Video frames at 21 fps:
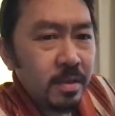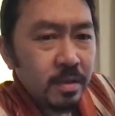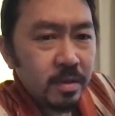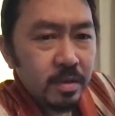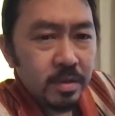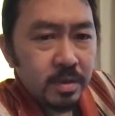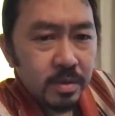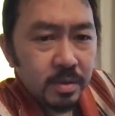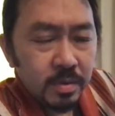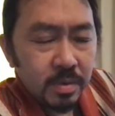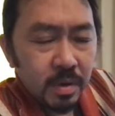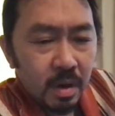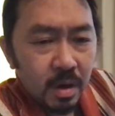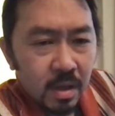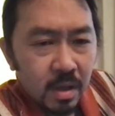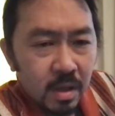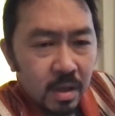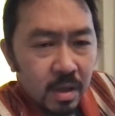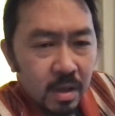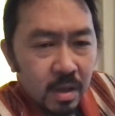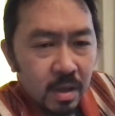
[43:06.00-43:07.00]
you do all
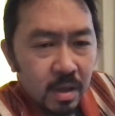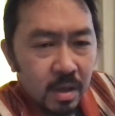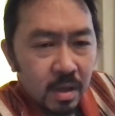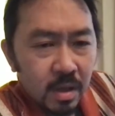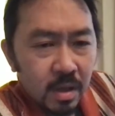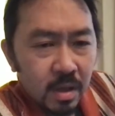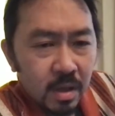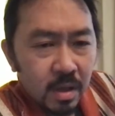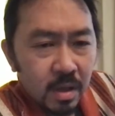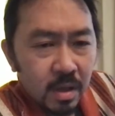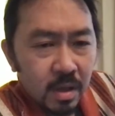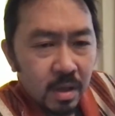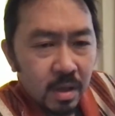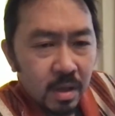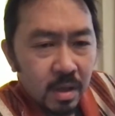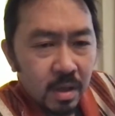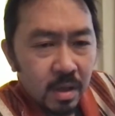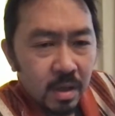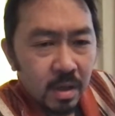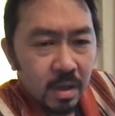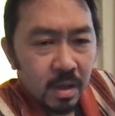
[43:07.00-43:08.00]
of these
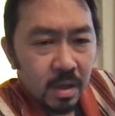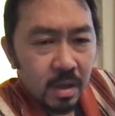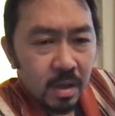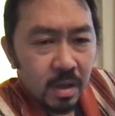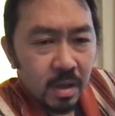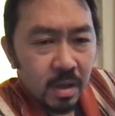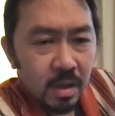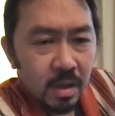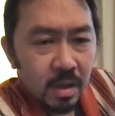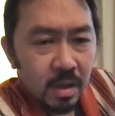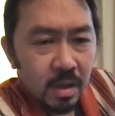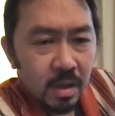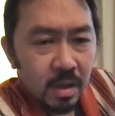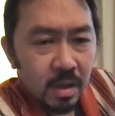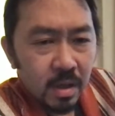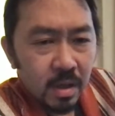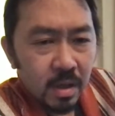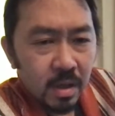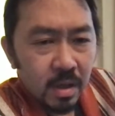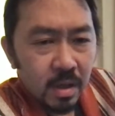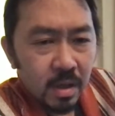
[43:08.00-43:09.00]
justifications for it.
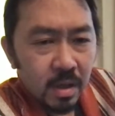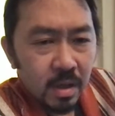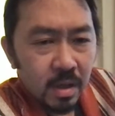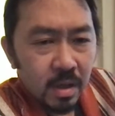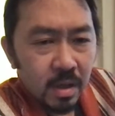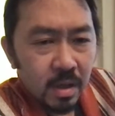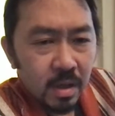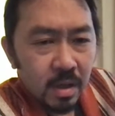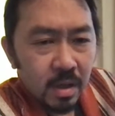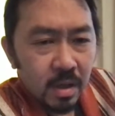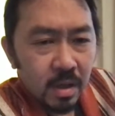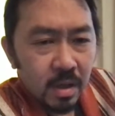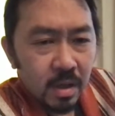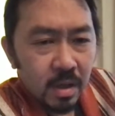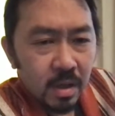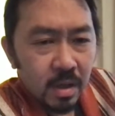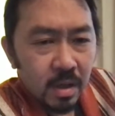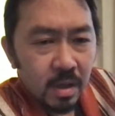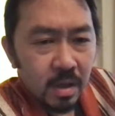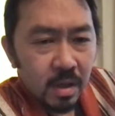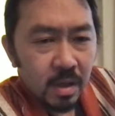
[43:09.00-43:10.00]
Oh, this is all they
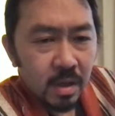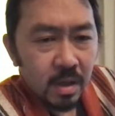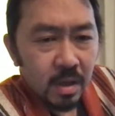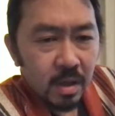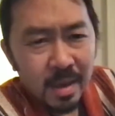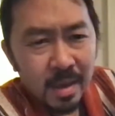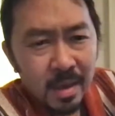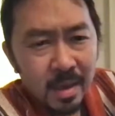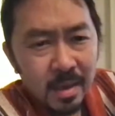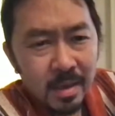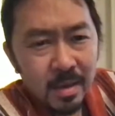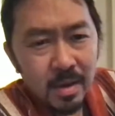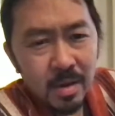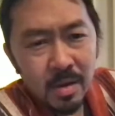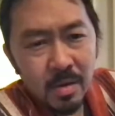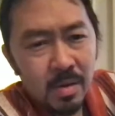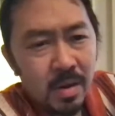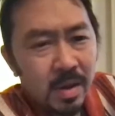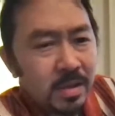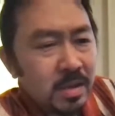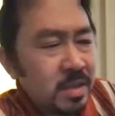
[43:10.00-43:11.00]
pay. Oh,
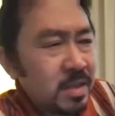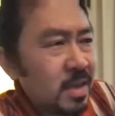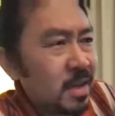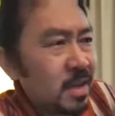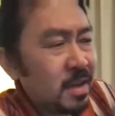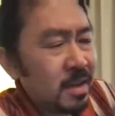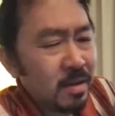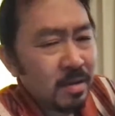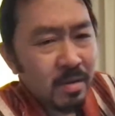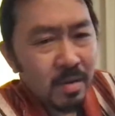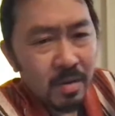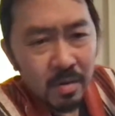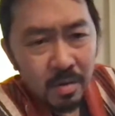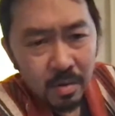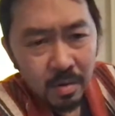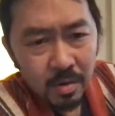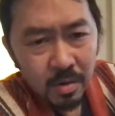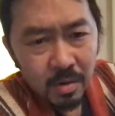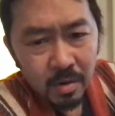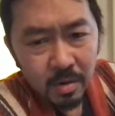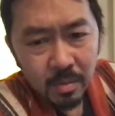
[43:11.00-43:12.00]
I just got to get
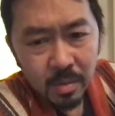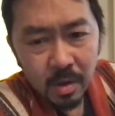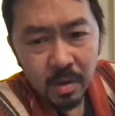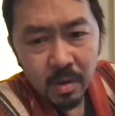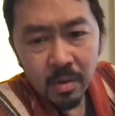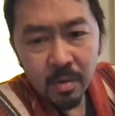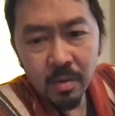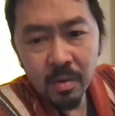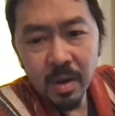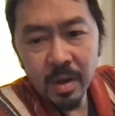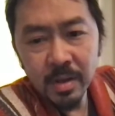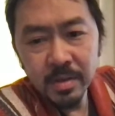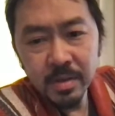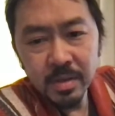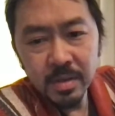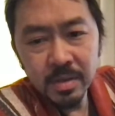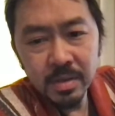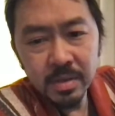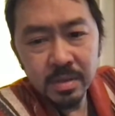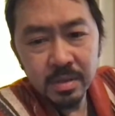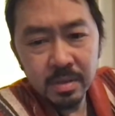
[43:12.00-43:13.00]
home. Oh, I
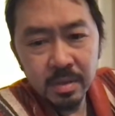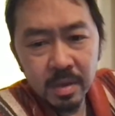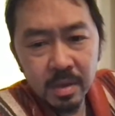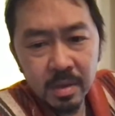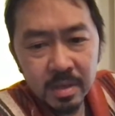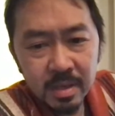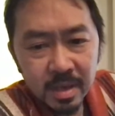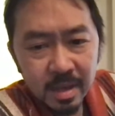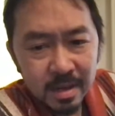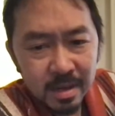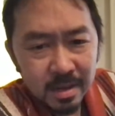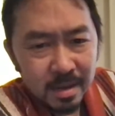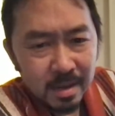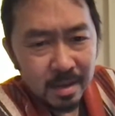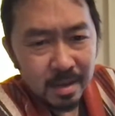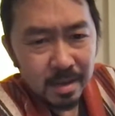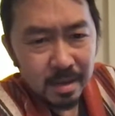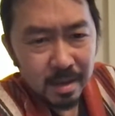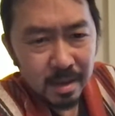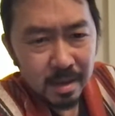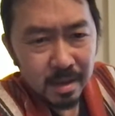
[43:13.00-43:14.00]
just yada, yada,
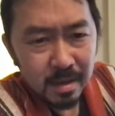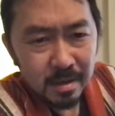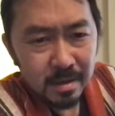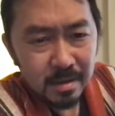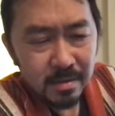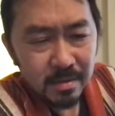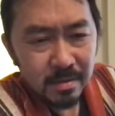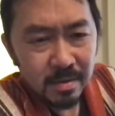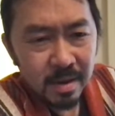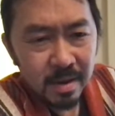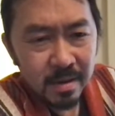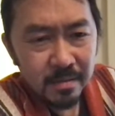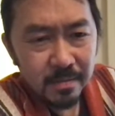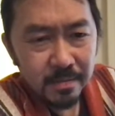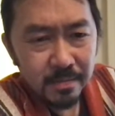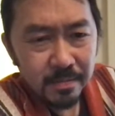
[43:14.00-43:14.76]
yada. Right?